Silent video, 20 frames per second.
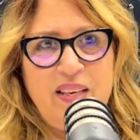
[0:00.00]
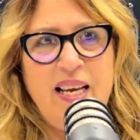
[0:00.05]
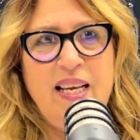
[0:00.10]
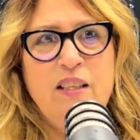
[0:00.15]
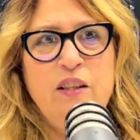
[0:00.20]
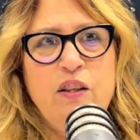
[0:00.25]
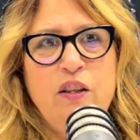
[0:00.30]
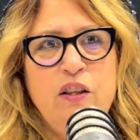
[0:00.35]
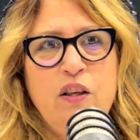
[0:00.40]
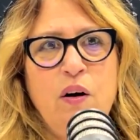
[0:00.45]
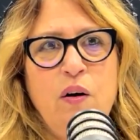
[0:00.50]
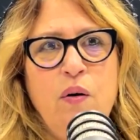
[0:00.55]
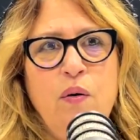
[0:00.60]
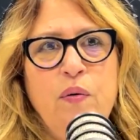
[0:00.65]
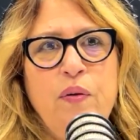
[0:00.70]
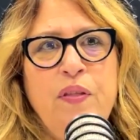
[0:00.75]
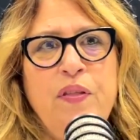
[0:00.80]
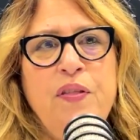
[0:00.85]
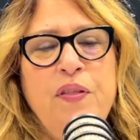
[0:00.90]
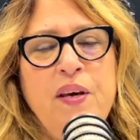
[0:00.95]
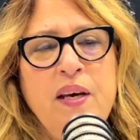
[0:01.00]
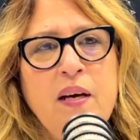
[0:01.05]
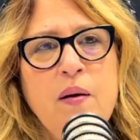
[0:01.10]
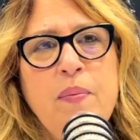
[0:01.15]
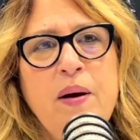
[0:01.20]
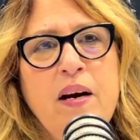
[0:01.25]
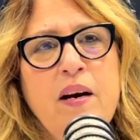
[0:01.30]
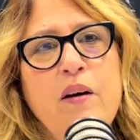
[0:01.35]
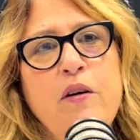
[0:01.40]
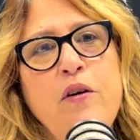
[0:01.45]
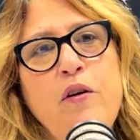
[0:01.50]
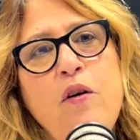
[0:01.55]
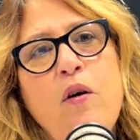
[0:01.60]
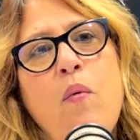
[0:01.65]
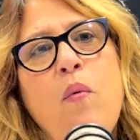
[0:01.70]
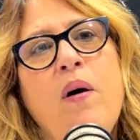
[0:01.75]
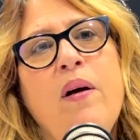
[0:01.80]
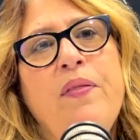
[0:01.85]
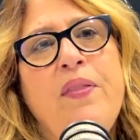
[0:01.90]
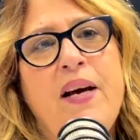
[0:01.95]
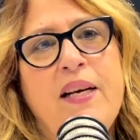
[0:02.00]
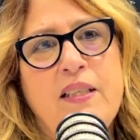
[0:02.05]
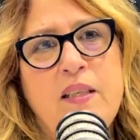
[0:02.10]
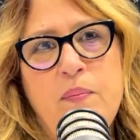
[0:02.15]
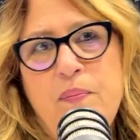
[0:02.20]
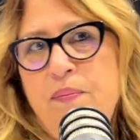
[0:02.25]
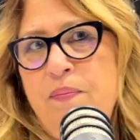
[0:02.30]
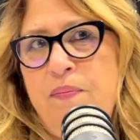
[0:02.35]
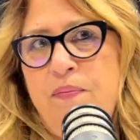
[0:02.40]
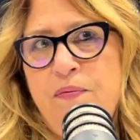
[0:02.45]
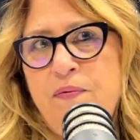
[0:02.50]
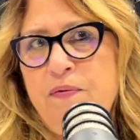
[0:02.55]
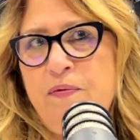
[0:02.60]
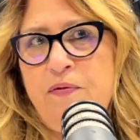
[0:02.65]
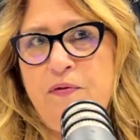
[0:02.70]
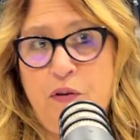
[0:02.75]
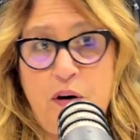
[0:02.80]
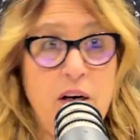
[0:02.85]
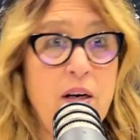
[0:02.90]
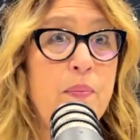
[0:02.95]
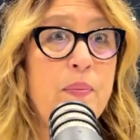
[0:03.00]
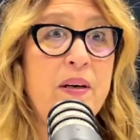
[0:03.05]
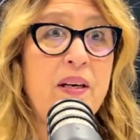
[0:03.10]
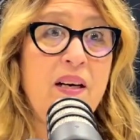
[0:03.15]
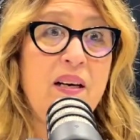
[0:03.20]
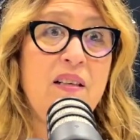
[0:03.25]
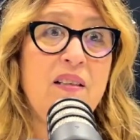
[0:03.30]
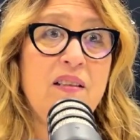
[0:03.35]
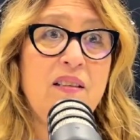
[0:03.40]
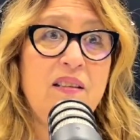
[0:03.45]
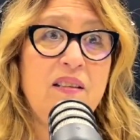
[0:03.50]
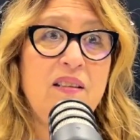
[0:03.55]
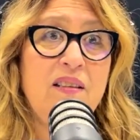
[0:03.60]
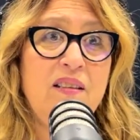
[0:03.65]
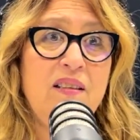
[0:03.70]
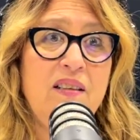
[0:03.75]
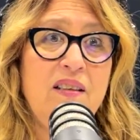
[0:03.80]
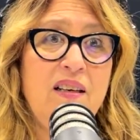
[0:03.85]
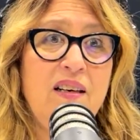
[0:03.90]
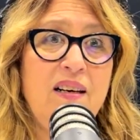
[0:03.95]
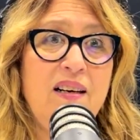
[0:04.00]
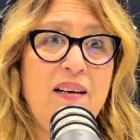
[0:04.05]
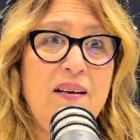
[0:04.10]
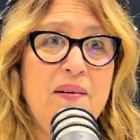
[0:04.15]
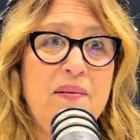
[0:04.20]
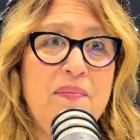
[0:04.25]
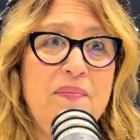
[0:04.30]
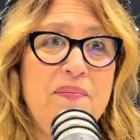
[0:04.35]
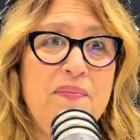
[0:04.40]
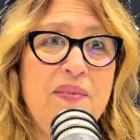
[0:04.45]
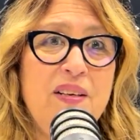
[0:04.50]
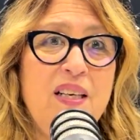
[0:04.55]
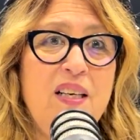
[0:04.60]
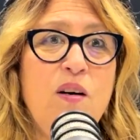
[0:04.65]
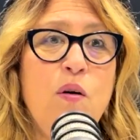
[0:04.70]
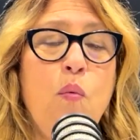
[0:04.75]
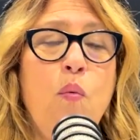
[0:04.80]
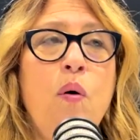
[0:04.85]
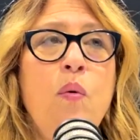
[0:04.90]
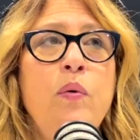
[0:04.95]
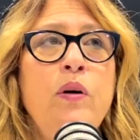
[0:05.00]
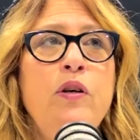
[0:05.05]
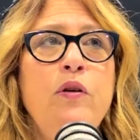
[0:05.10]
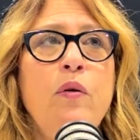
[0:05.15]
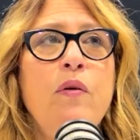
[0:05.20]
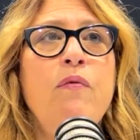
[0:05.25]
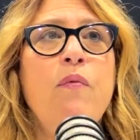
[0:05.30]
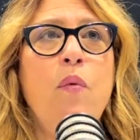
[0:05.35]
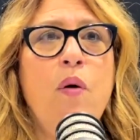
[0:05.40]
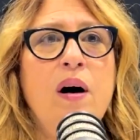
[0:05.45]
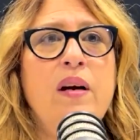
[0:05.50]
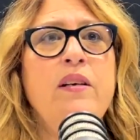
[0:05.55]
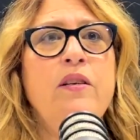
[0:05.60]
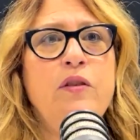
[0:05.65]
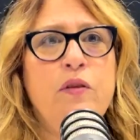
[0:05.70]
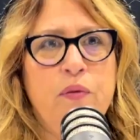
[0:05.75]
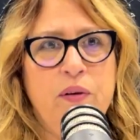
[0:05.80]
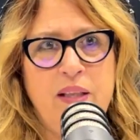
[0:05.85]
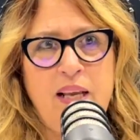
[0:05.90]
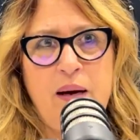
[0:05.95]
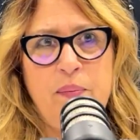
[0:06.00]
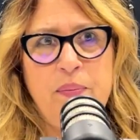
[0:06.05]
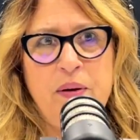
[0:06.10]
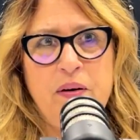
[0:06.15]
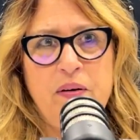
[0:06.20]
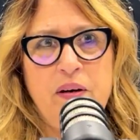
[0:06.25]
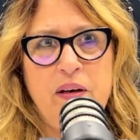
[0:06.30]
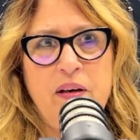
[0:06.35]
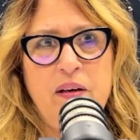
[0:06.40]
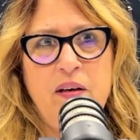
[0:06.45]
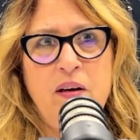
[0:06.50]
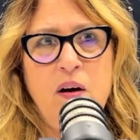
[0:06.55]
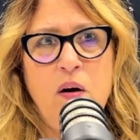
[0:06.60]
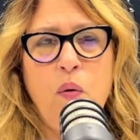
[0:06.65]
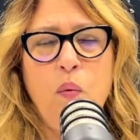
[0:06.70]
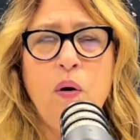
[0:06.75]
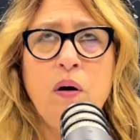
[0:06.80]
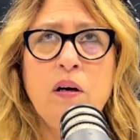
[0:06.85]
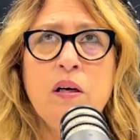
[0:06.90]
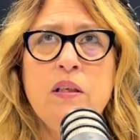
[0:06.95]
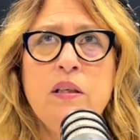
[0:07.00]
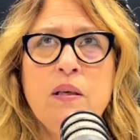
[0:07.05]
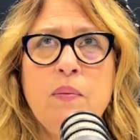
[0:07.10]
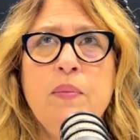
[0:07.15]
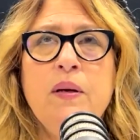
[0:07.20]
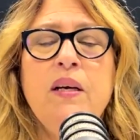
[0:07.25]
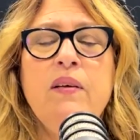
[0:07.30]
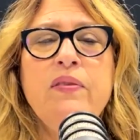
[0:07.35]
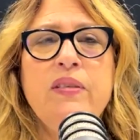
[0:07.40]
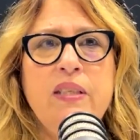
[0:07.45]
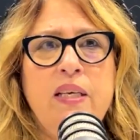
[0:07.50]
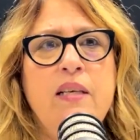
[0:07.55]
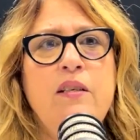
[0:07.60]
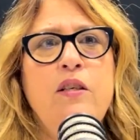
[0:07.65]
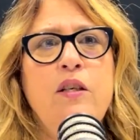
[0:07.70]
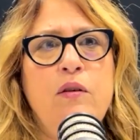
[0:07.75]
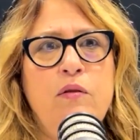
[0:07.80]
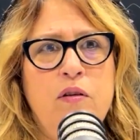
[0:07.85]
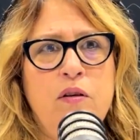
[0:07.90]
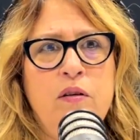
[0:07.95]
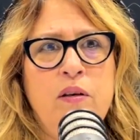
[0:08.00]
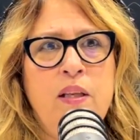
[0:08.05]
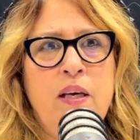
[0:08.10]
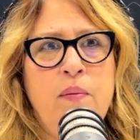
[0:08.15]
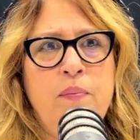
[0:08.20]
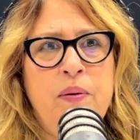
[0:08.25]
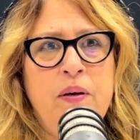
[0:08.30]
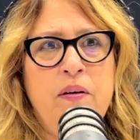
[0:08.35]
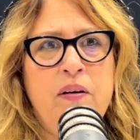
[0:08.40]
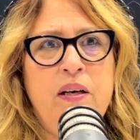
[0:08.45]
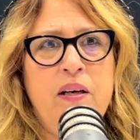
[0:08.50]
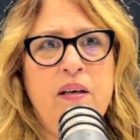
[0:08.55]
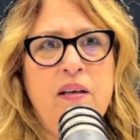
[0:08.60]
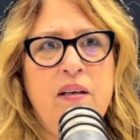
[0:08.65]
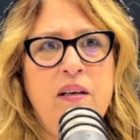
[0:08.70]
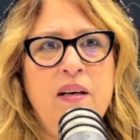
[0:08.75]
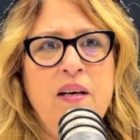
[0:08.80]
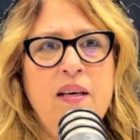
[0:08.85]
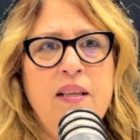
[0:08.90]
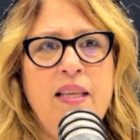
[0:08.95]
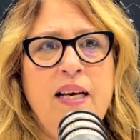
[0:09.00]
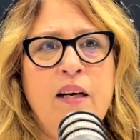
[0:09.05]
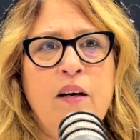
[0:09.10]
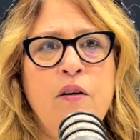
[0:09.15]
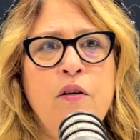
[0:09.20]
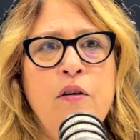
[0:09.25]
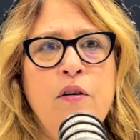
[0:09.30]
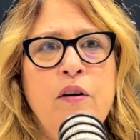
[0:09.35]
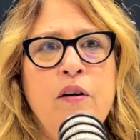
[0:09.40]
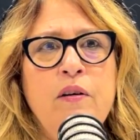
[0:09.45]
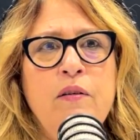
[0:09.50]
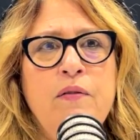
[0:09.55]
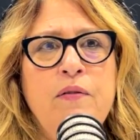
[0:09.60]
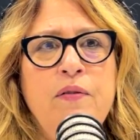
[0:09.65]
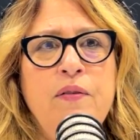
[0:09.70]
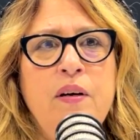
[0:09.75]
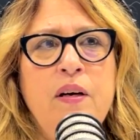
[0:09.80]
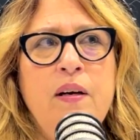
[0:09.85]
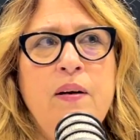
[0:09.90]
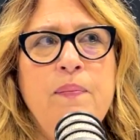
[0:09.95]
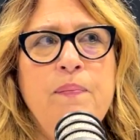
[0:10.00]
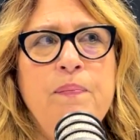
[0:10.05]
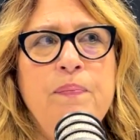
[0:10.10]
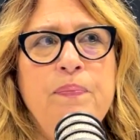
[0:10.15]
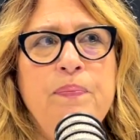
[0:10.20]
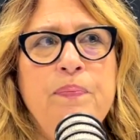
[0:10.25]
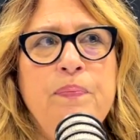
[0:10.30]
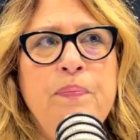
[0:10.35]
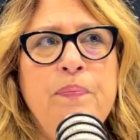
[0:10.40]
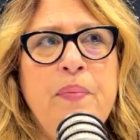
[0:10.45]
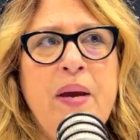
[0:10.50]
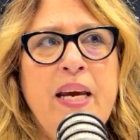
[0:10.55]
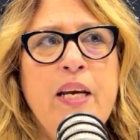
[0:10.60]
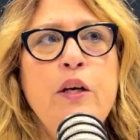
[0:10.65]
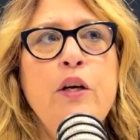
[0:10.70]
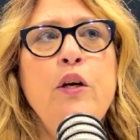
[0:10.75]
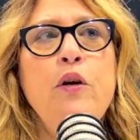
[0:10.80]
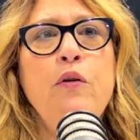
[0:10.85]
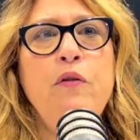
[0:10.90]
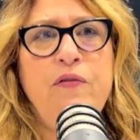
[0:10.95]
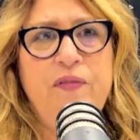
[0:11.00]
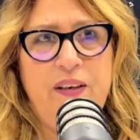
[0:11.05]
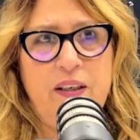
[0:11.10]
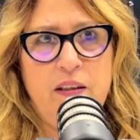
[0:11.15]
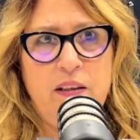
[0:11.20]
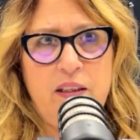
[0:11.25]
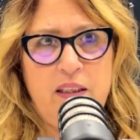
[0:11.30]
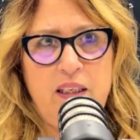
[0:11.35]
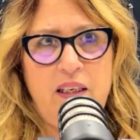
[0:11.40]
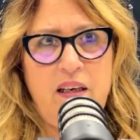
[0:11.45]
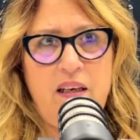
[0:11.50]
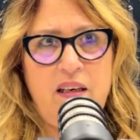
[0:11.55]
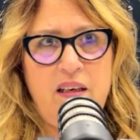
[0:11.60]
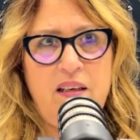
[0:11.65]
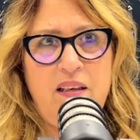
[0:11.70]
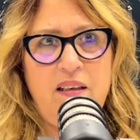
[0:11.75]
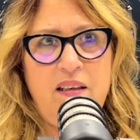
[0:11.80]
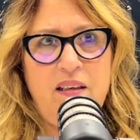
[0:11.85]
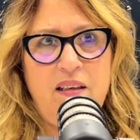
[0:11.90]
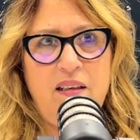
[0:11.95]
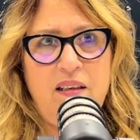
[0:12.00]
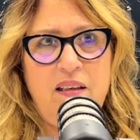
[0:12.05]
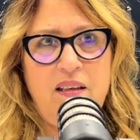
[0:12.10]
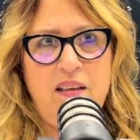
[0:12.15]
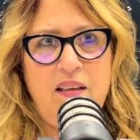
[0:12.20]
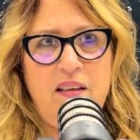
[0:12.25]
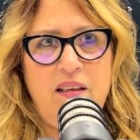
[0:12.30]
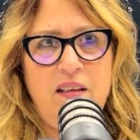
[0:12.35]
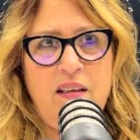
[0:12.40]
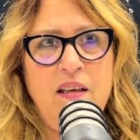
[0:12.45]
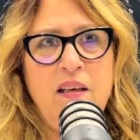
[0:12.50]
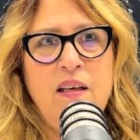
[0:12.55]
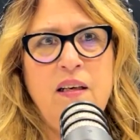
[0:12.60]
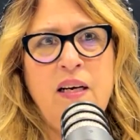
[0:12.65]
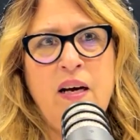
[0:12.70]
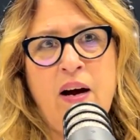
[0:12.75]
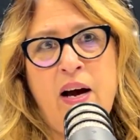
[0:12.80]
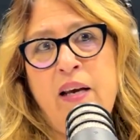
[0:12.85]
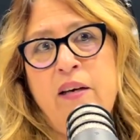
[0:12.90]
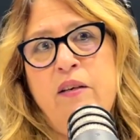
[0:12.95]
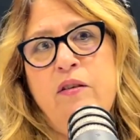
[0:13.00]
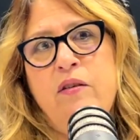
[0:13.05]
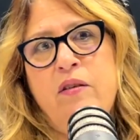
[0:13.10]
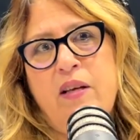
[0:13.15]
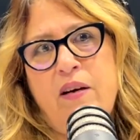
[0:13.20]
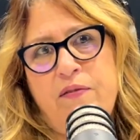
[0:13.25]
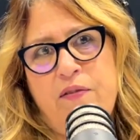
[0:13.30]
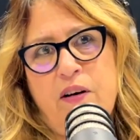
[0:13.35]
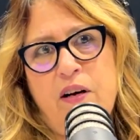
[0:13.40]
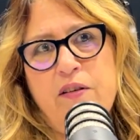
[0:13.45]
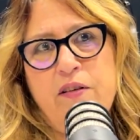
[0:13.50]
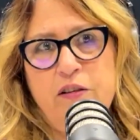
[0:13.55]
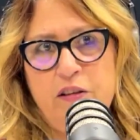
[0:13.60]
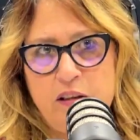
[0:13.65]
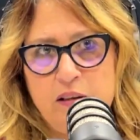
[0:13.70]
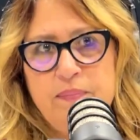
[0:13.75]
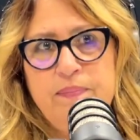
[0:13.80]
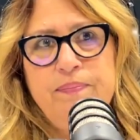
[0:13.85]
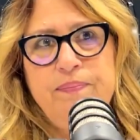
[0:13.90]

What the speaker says: And so think about how you don't want that for anybody else. What would you have wanted during that period? Mm-hmm. What could somebody have said to you during that period that could have made you feel seen? Now, how do you do that for others?